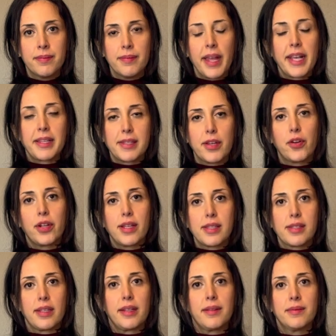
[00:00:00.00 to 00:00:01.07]
Like
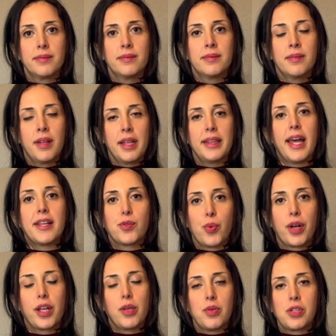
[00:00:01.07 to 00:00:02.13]
seriously, that's
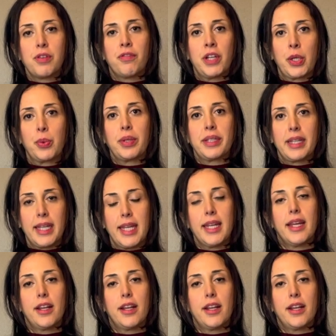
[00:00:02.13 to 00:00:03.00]
what I used to frequently eat